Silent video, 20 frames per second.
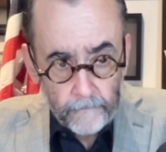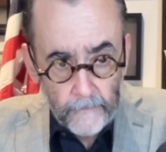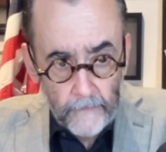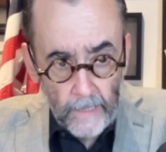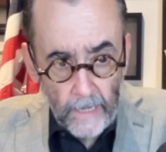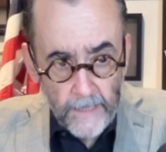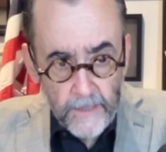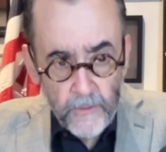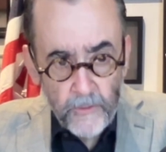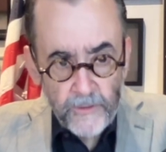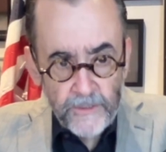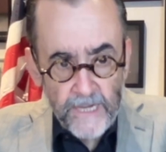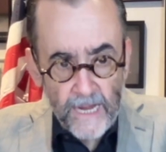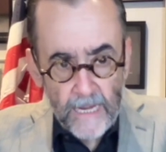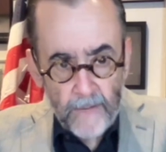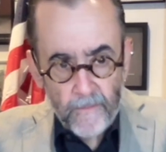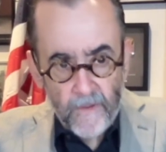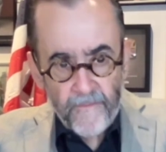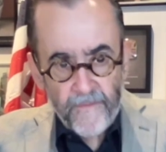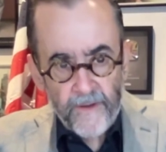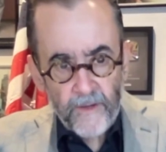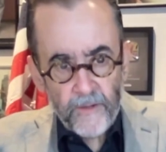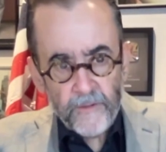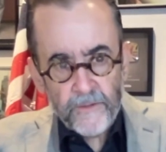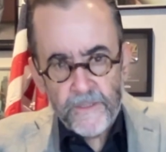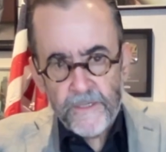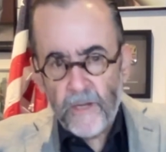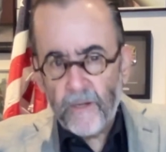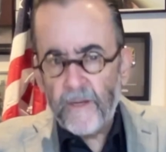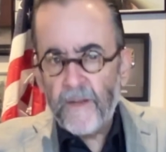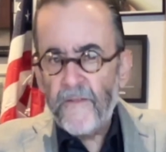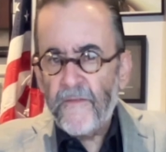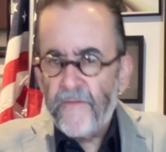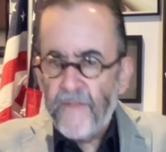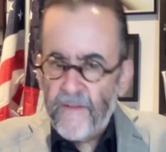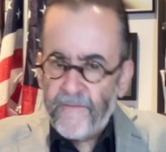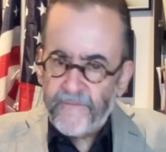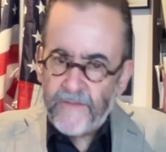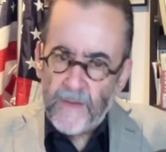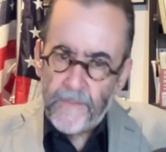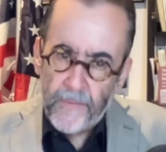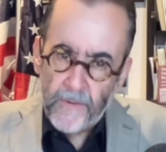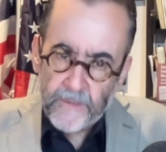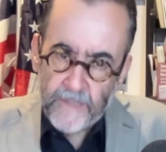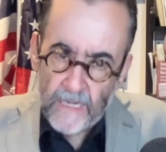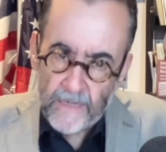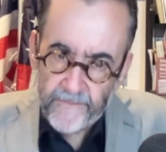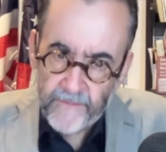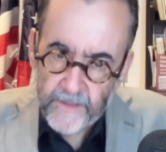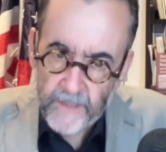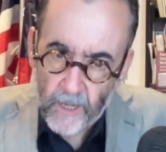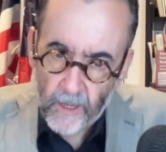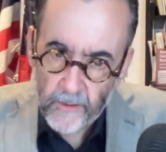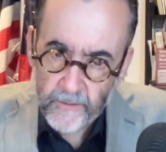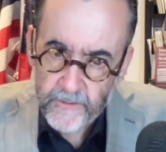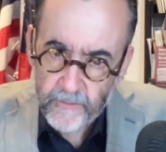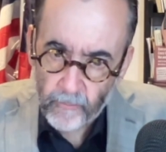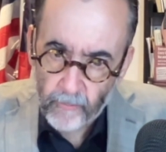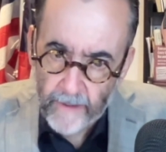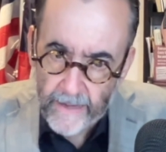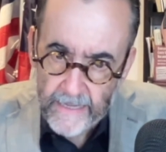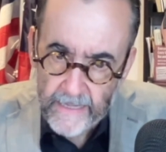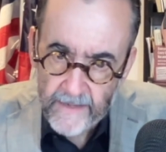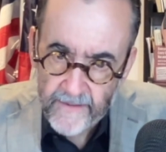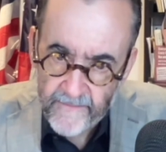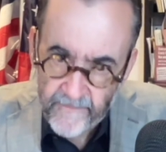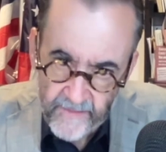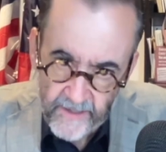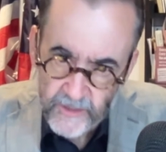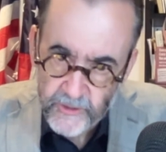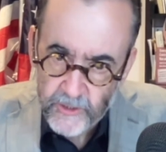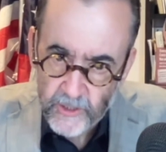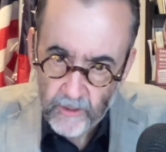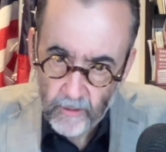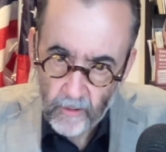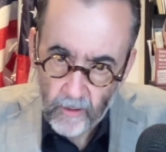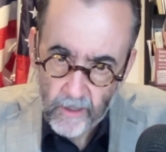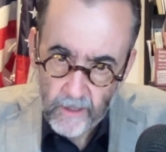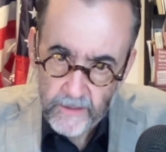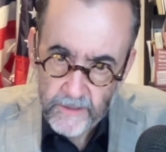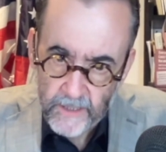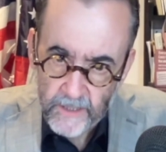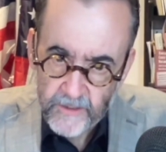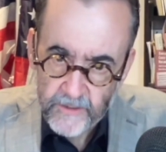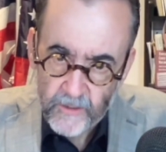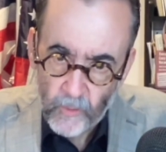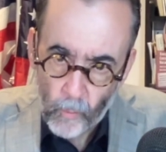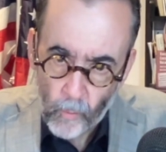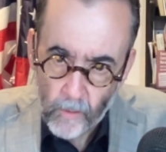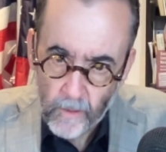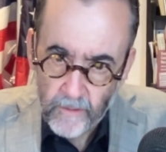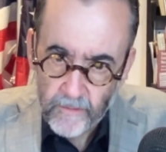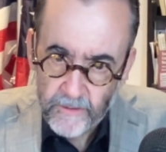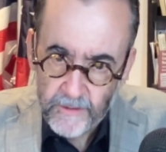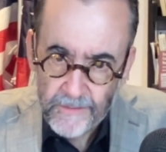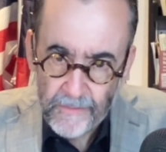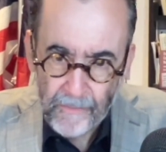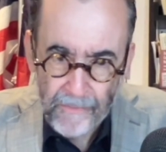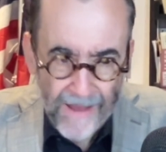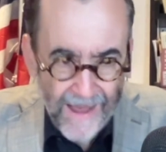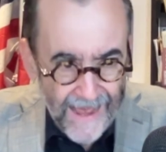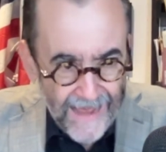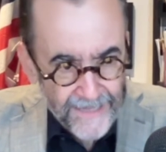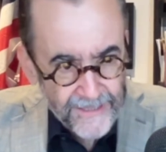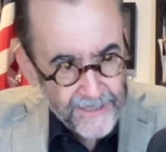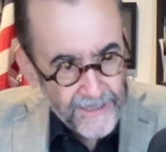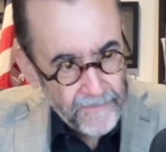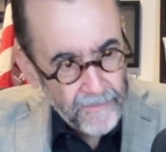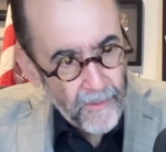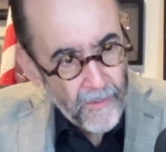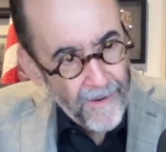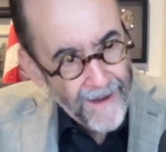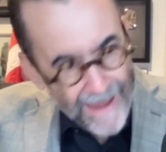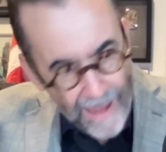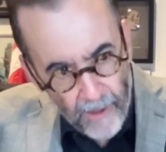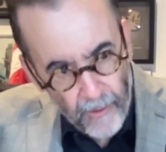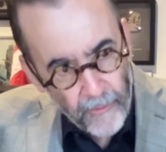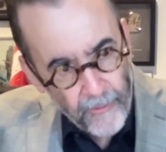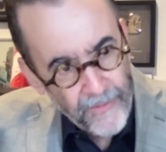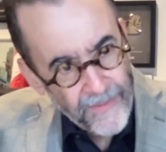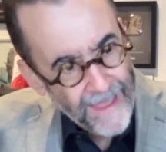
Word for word: A new study reveals nearly fifty percent of adults rated vision loss as the worst possible health